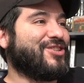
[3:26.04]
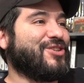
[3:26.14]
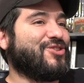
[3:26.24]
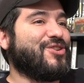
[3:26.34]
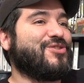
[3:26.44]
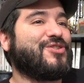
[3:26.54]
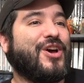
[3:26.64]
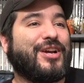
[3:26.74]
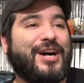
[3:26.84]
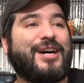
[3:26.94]
She she
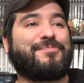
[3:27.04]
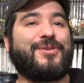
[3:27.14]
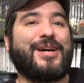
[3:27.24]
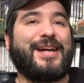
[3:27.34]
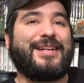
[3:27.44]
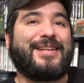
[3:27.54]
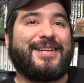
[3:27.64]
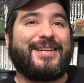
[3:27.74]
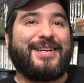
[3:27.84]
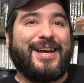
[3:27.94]
cosplayed
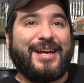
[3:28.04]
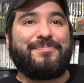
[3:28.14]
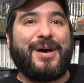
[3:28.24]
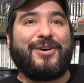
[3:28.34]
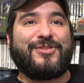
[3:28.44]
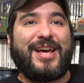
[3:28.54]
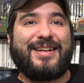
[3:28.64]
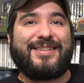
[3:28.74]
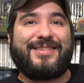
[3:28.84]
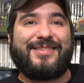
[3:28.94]
as Bowsette
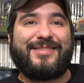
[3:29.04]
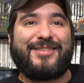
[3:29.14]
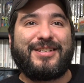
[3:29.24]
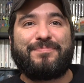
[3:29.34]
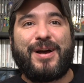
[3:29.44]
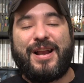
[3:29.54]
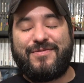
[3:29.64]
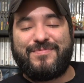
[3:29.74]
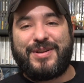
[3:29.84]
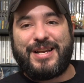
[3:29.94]
despite
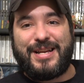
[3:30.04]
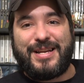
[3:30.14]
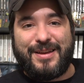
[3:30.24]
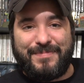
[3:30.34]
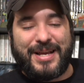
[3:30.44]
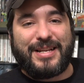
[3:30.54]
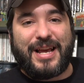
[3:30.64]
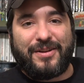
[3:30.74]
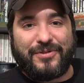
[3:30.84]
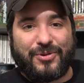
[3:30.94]
everybody being
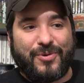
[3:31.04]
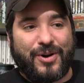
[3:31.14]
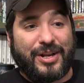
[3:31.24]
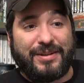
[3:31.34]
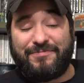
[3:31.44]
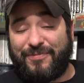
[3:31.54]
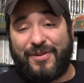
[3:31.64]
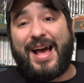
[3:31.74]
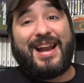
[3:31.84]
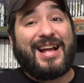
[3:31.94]
negative toward it. And for
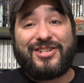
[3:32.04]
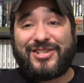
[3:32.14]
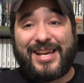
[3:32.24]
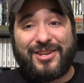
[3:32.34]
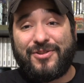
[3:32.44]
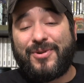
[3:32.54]
that, I just say, you know